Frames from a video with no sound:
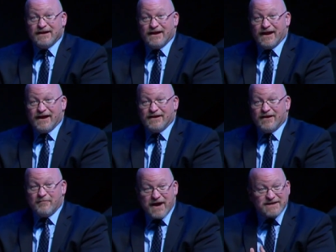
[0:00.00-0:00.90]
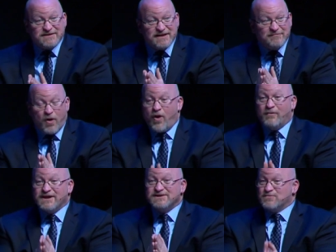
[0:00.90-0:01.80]
And my team
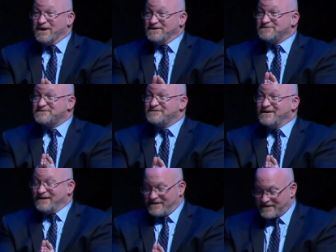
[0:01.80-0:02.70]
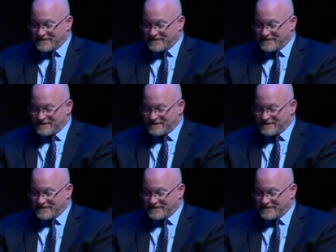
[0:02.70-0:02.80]
always wins. And